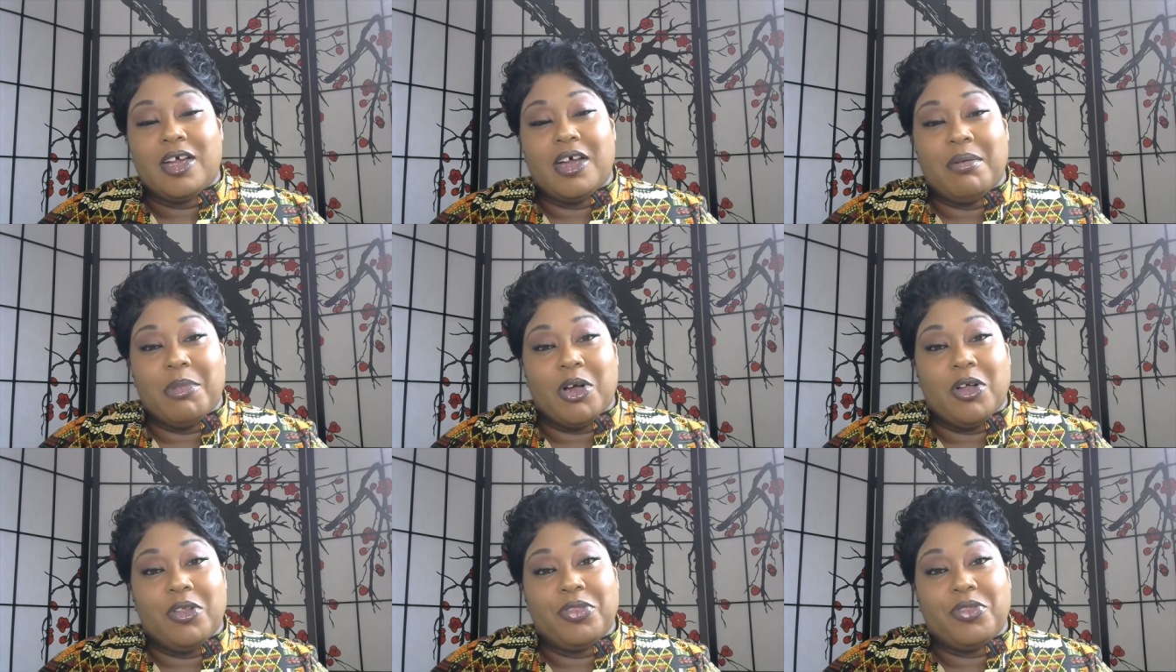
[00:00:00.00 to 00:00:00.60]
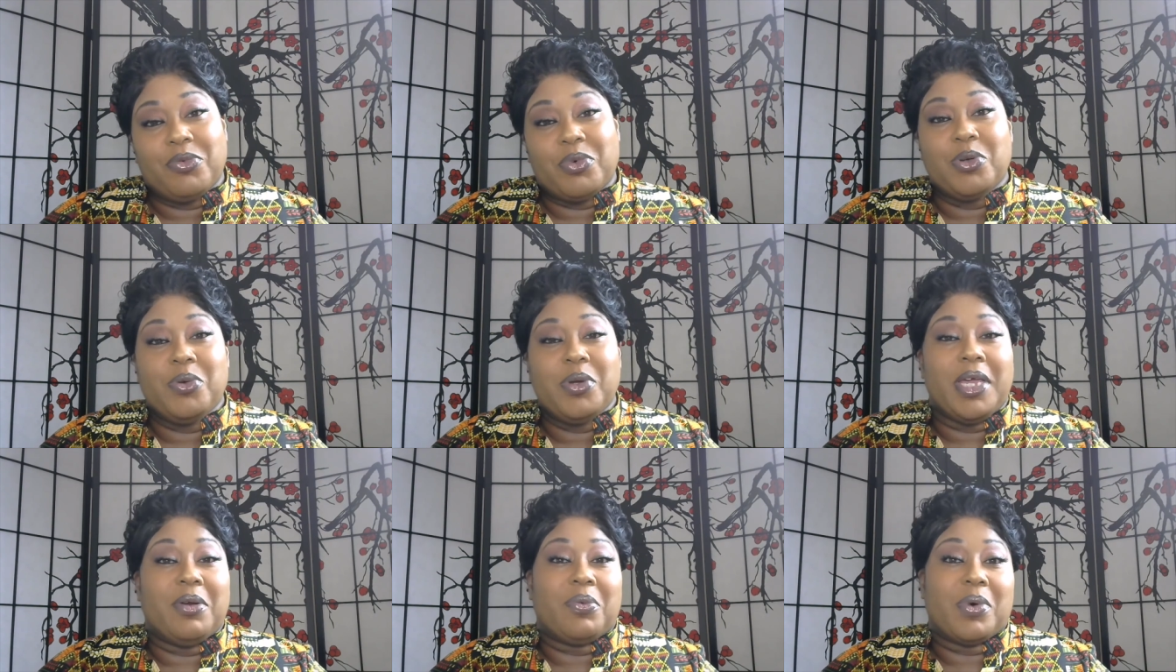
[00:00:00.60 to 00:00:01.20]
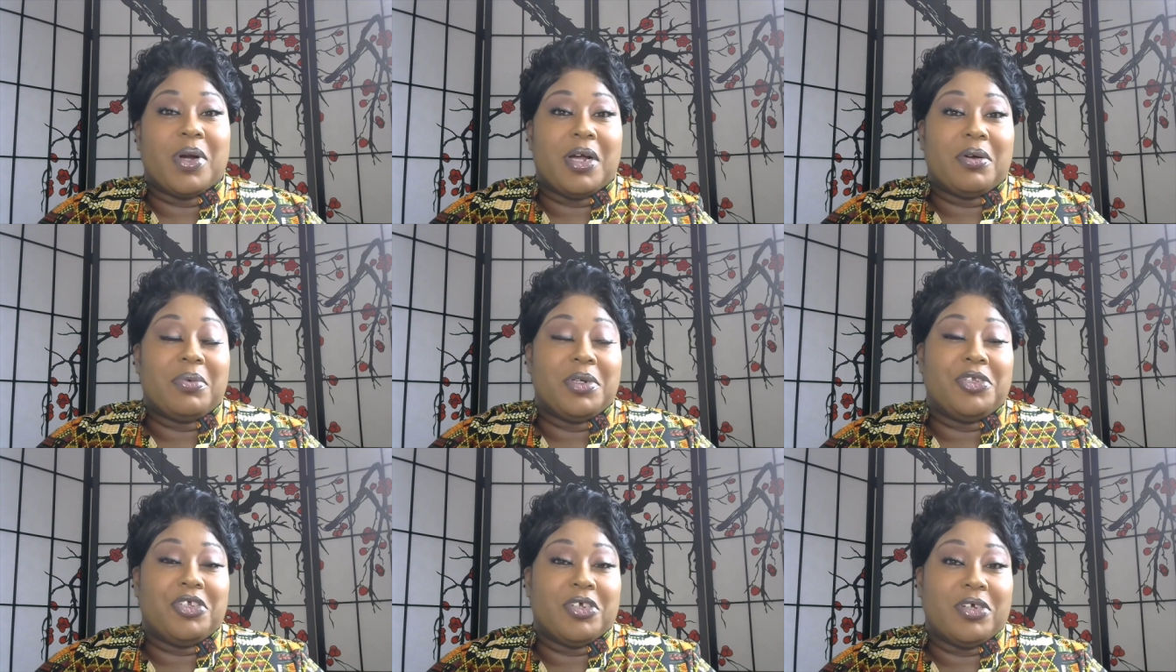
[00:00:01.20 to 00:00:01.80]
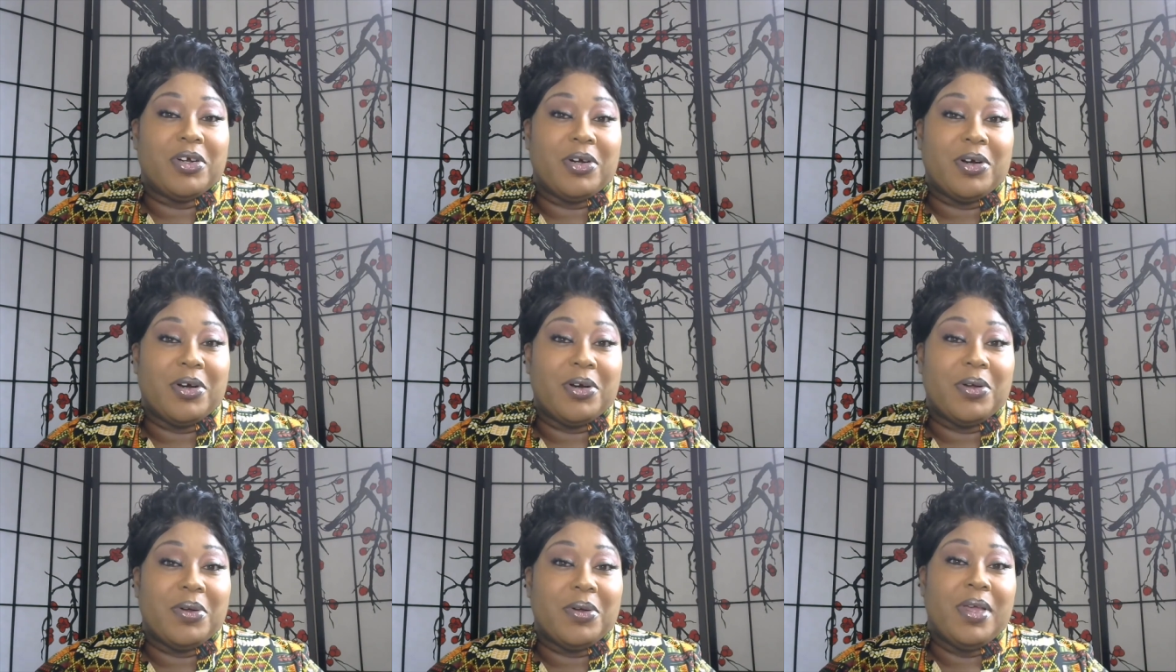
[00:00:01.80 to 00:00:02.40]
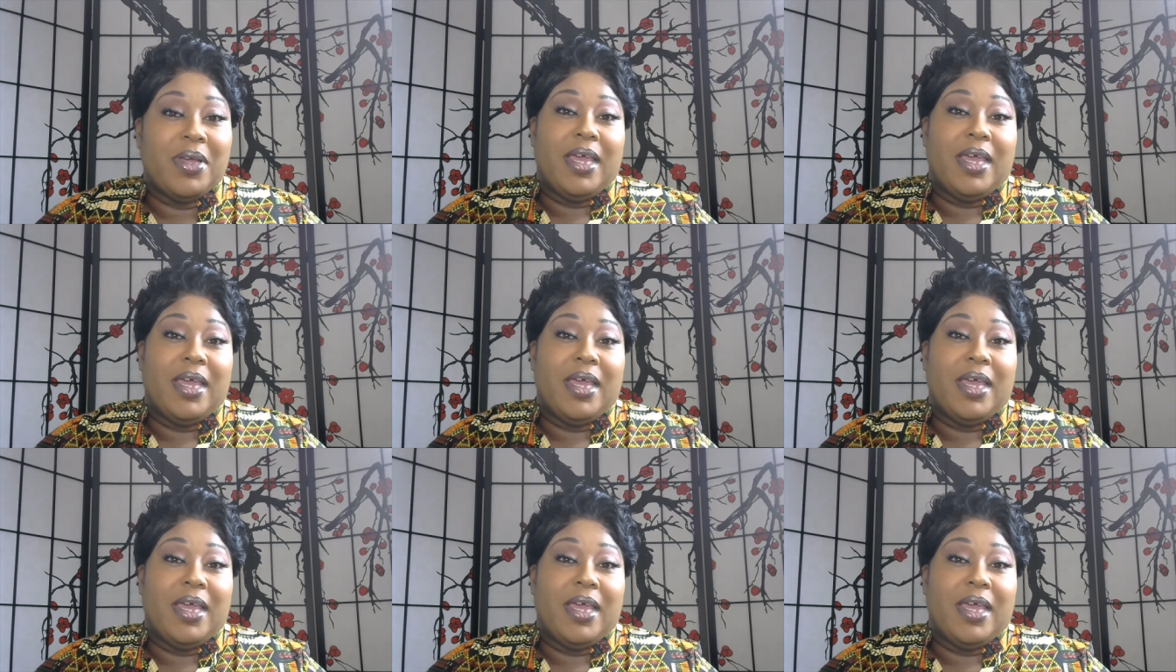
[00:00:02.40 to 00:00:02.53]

Come on through and rock with your girl.